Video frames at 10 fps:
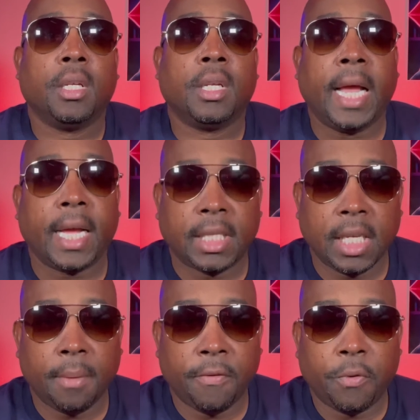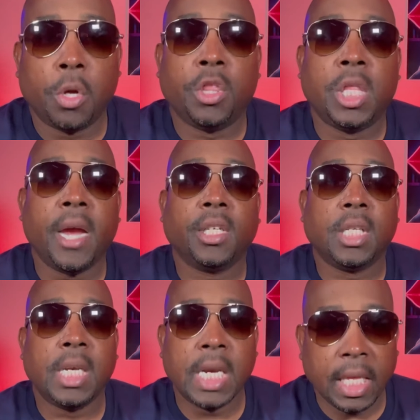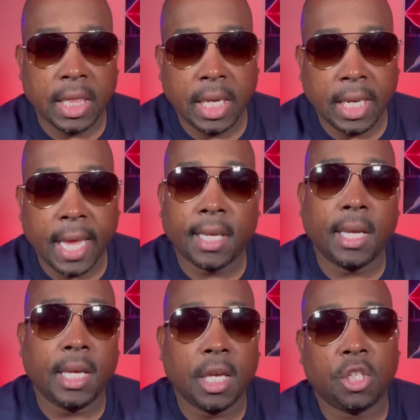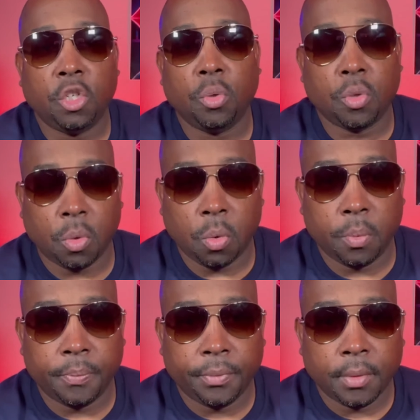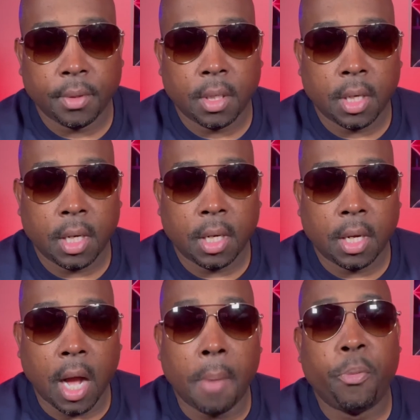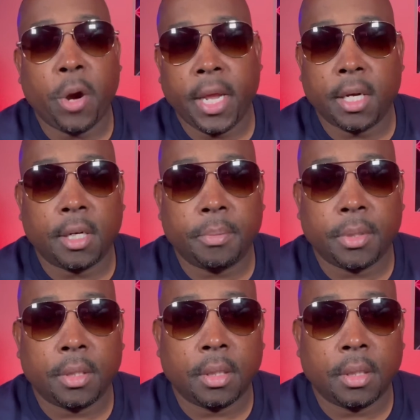like I said before, there's nothing that can get you through a breakup,